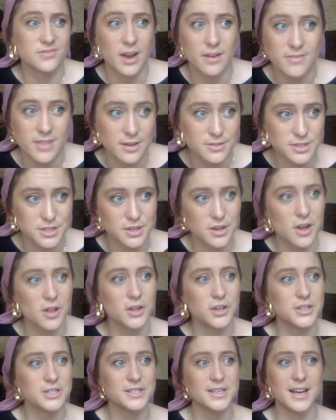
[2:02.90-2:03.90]

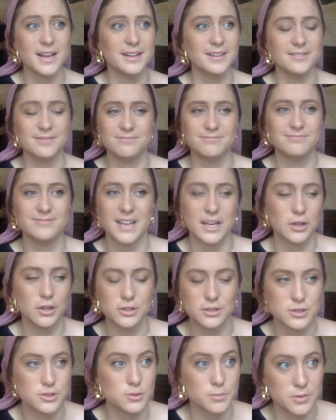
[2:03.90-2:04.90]
$5,000 and they
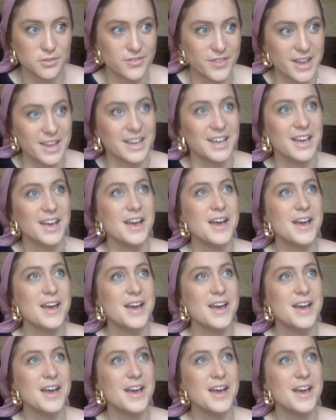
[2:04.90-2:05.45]
looked super fake.